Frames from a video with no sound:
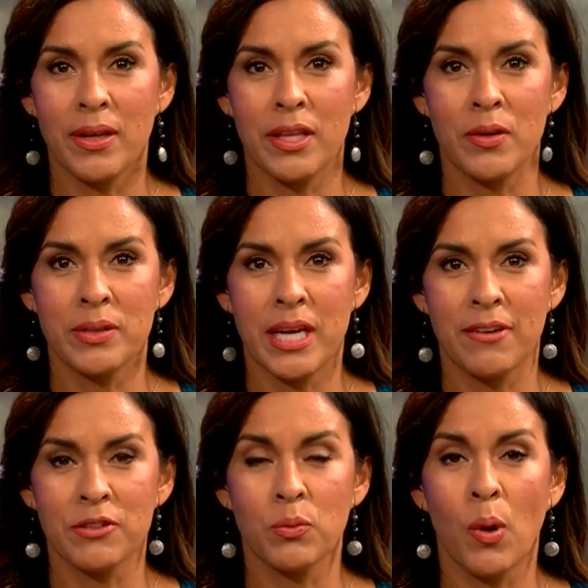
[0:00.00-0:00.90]
And the new
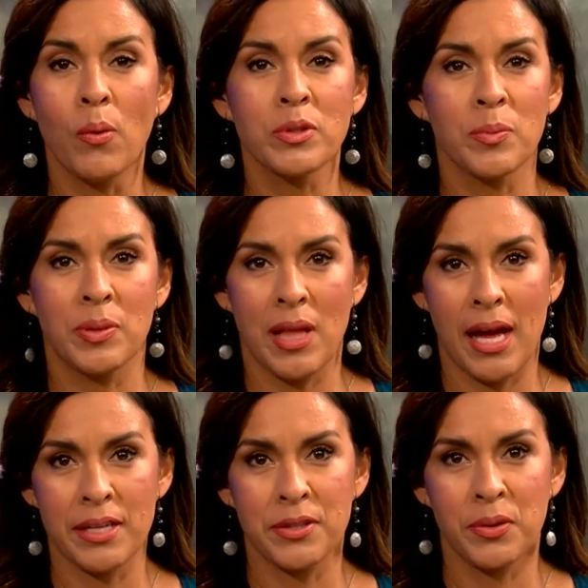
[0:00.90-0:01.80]
tariffs won't
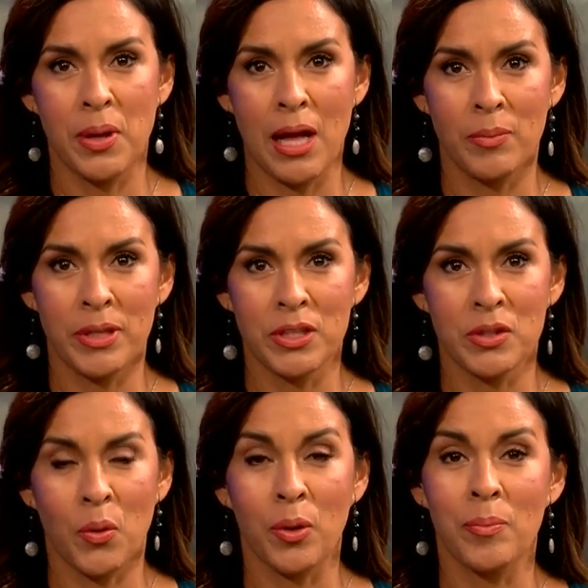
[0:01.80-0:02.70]
apply to
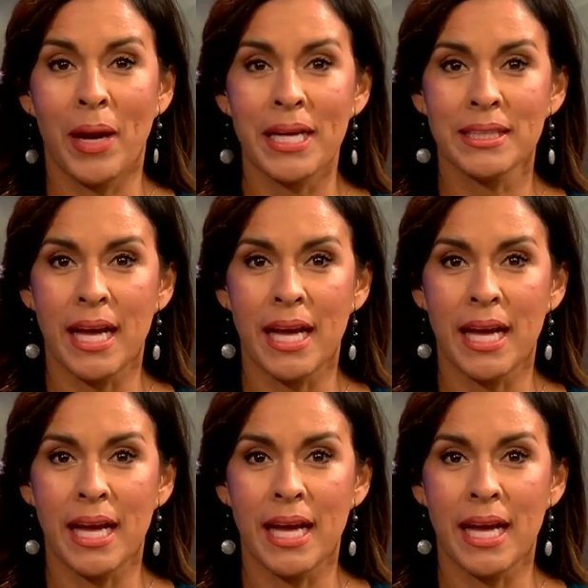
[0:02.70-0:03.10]
helmets or bike